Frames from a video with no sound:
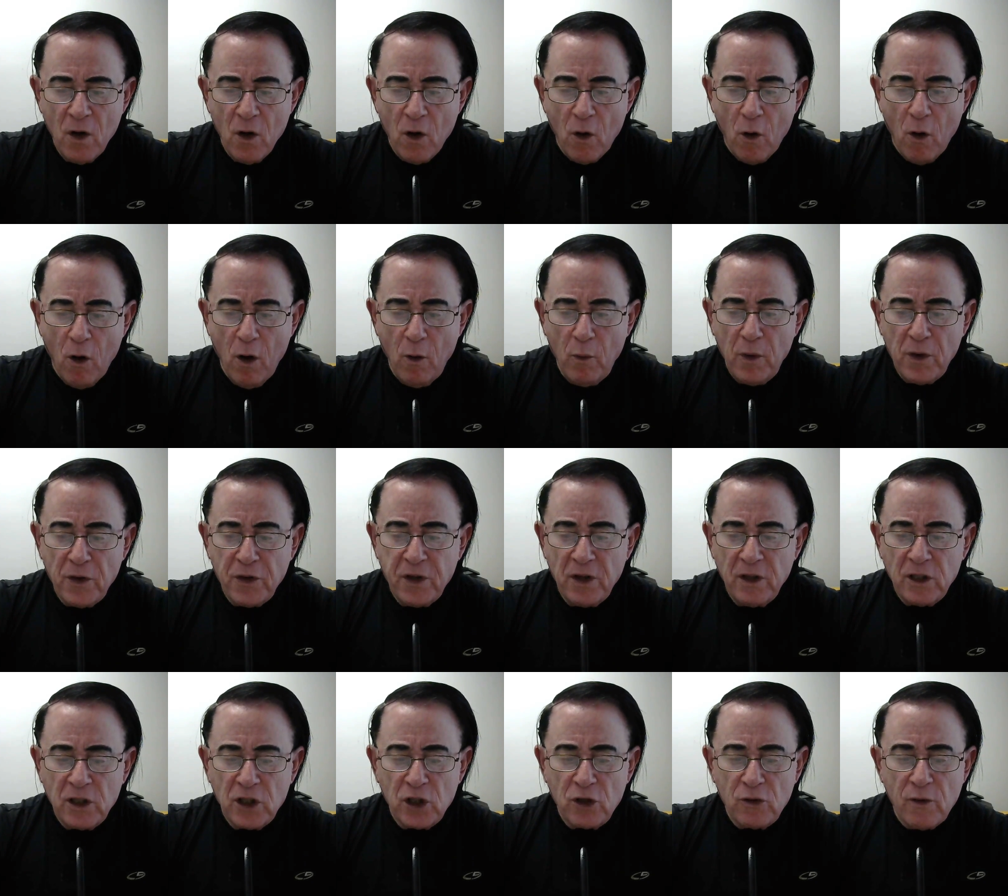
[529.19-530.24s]
all within
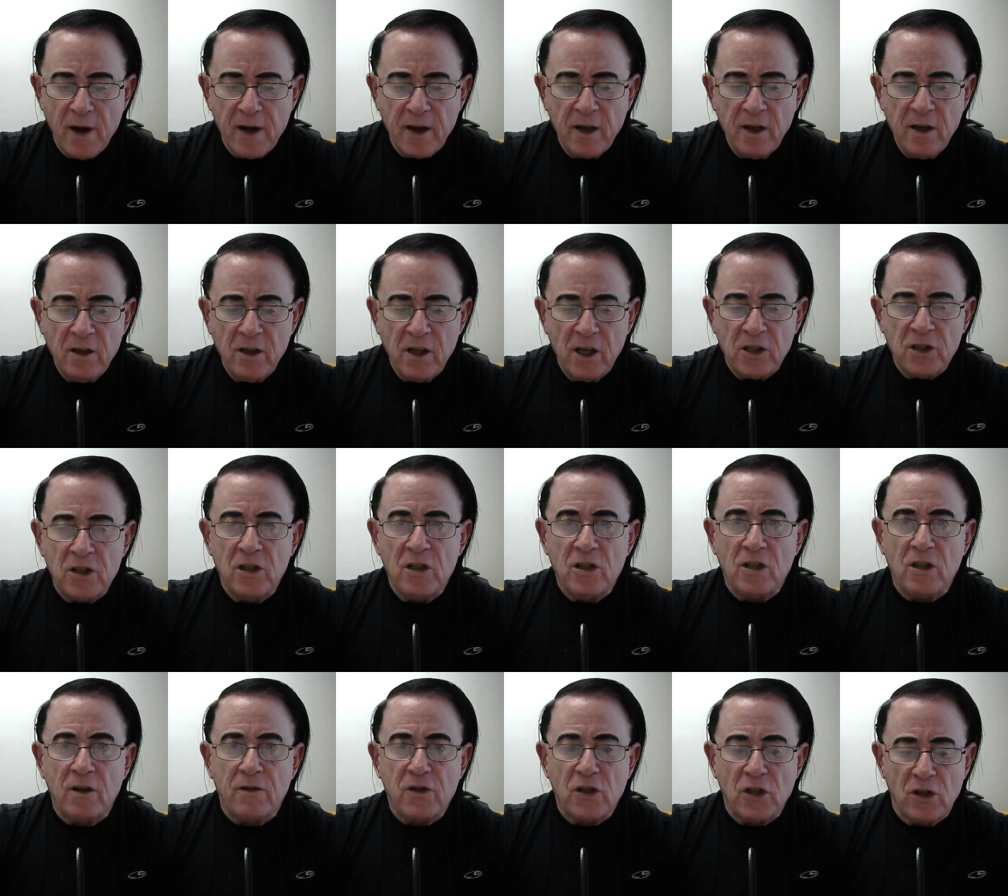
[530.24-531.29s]
striking distance
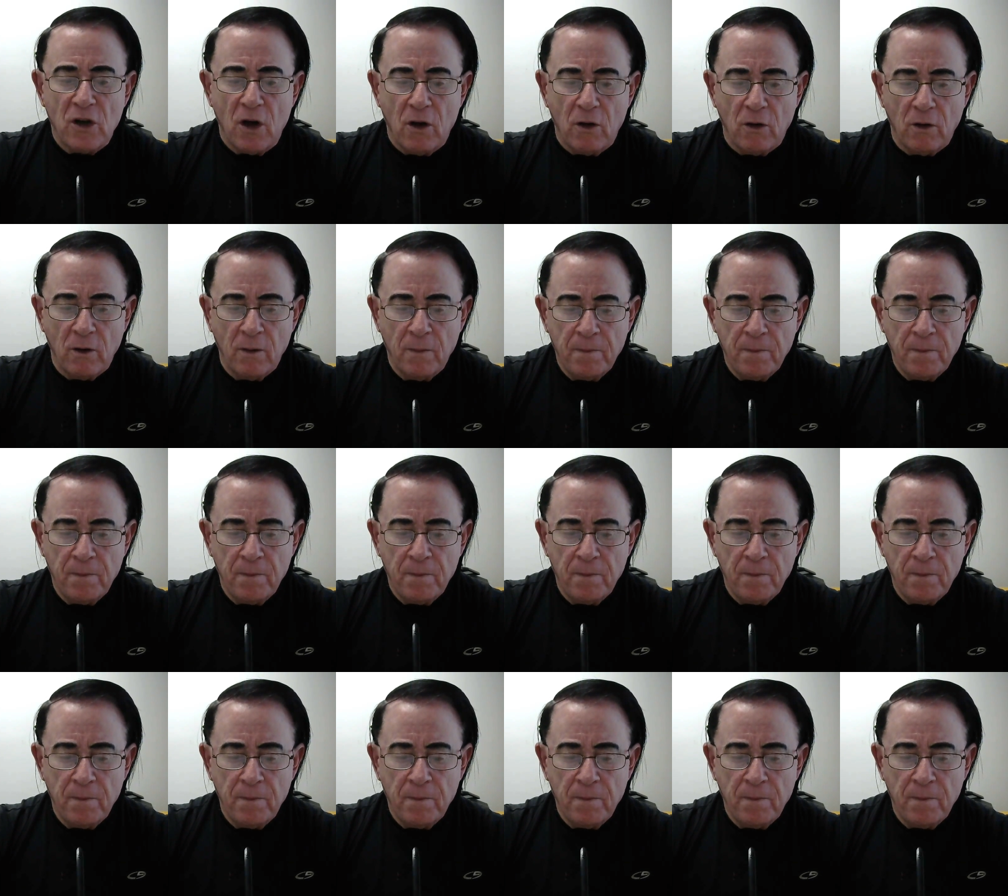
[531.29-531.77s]
of Seoul.